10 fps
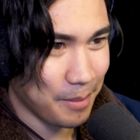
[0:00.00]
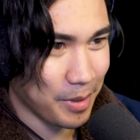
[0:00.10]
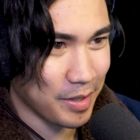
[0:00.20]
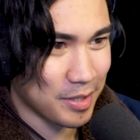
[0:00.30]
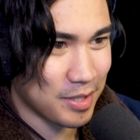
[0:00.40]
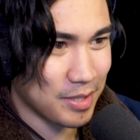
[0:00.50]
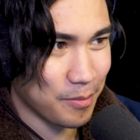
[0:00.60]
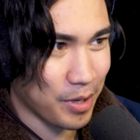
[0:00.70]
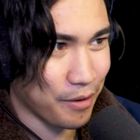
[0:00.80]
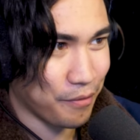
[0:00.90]
But this,
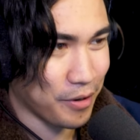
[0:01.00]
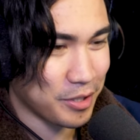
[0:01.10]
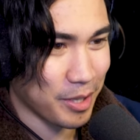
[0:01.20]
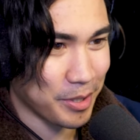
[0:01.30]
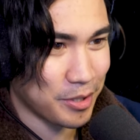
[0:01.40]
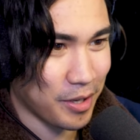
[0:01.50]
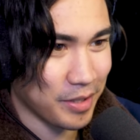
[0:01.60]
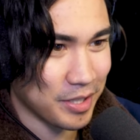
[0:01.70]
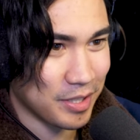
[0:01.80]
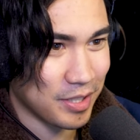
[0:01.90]
when the first time I saw
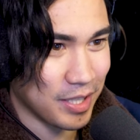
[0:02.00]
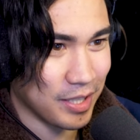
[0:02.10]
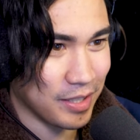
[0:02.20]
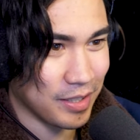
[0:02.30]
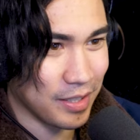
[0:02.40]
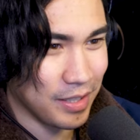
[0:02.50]
this in